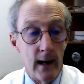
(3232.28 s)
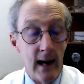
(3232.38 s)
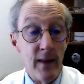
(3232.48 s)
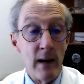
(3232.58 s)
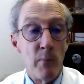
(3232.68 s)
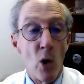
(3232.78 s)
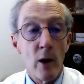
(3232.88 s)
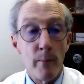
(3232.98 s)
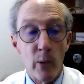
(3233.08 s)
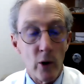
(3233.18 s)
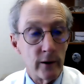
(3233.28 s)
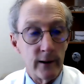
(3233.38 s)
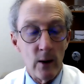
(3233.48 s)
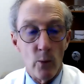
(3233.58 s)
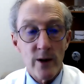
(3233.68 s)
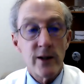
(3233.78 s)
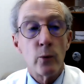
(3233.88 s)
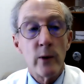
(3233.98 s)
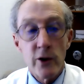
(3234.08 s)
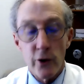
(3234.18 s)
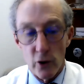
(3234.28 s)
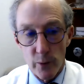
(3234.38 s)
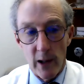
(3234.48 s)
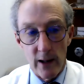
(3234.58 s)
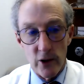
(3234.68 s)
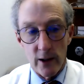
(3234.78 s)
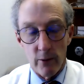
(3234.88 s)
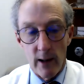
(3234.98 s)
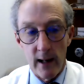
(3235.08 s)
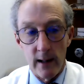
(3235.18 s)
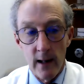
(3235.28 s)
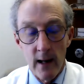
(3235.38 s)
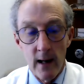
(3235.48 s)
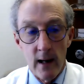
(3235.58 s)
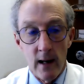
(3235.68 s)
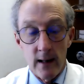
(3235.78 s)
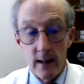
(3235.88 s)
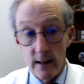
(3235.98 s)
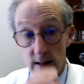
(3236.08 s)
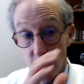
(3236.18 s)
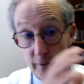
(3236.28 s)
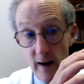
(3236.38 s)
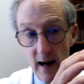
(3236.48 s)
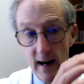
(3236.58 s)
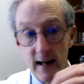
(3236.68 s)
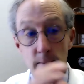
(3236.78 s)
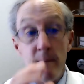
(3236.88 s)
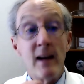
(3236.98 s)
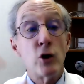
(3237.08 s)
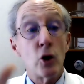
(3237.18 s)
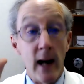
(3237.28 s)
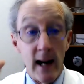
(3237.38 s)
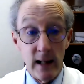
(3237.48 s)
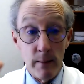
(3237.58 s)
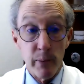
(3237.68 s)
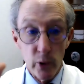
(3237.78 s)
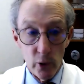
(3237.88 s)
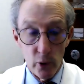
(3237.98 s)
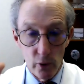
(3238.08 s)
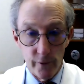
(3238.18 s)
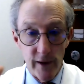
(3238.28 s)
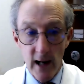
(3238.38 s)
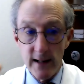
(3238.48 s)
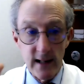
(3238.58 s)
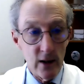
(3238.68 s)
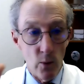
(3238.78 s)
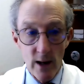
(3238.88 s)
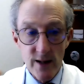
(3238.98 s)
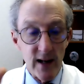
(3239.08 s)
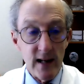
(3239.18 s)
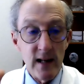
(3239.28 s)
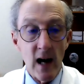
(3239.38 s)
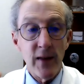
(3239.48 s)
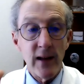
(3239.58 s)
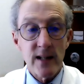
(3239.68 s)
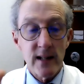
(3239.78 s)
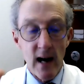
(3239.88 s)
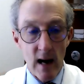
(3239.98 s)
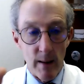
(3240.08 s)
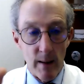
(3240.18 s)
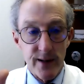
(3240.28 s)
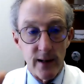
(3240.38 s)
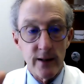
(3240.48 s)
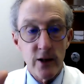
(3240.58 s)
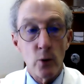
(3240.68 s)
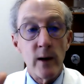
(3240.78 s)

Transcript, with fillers: And then, more importantly, it wasn't a research project, right? Define, measure, and improve. The idea was that nothing stops until